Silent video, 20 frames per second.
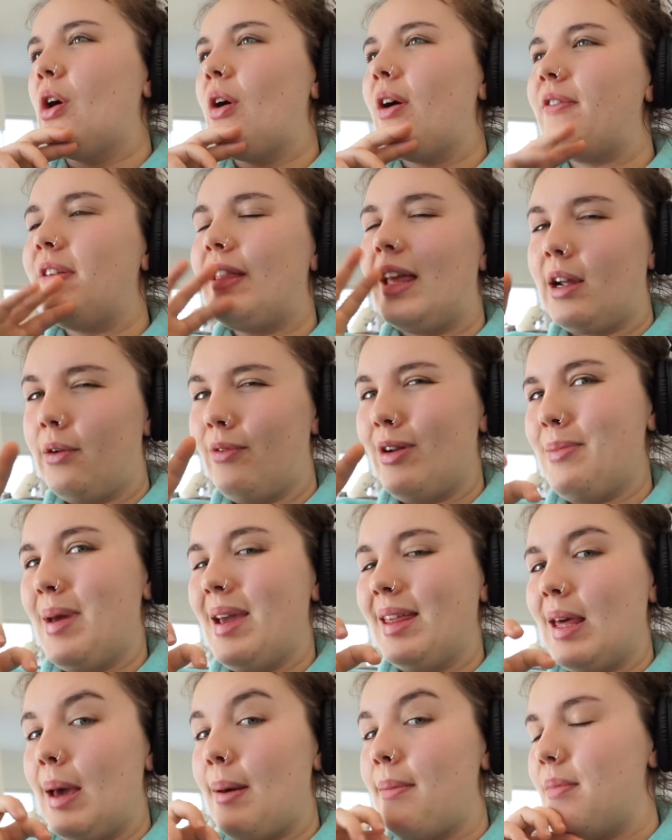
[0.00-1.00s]
feel like I want to
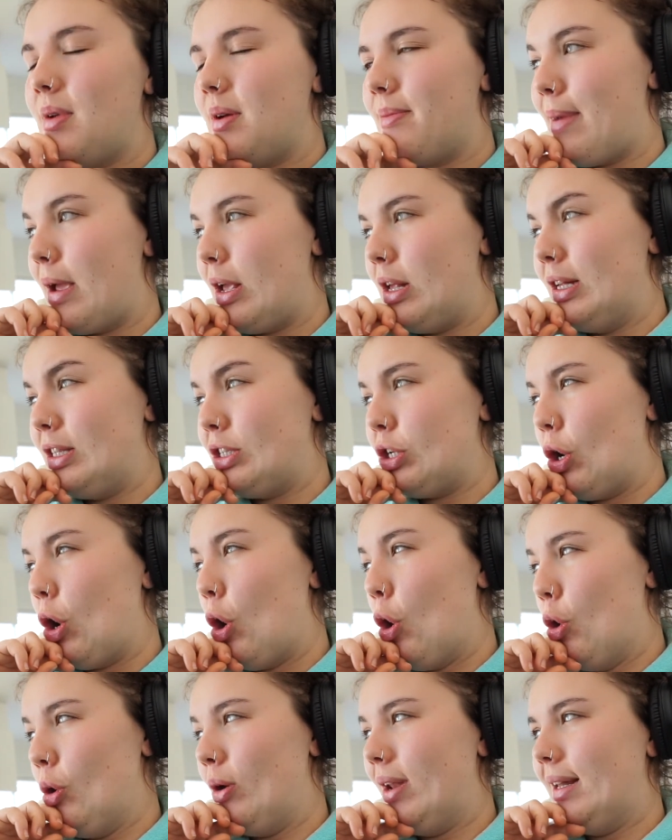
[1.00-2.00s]
make that my its
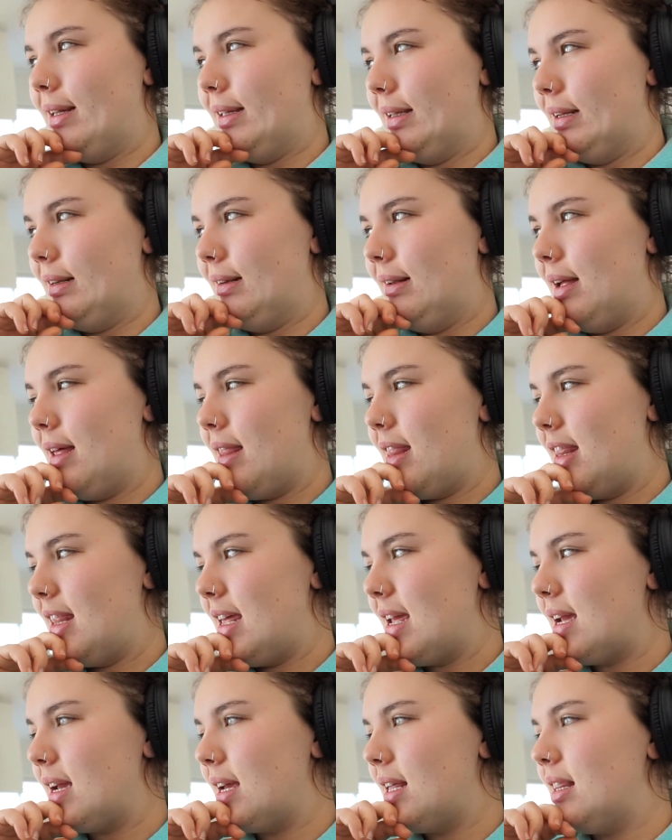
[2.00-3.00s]
own little thing.